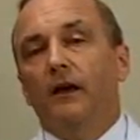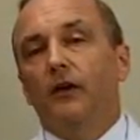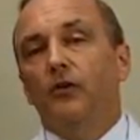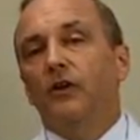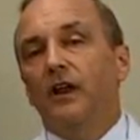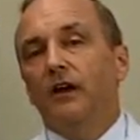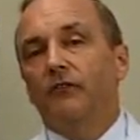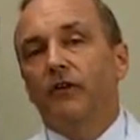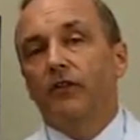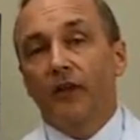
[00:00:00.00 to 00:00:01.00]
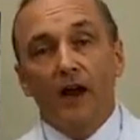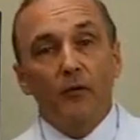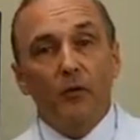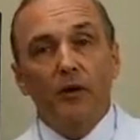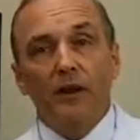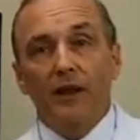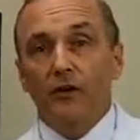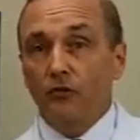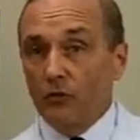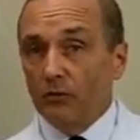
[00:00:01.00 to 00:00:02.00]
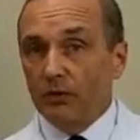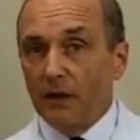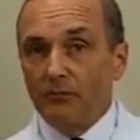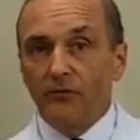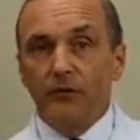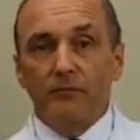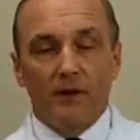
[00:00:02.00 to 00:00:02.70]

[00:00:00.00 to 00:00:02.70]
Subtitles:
You can have thyroid and adrenal problems.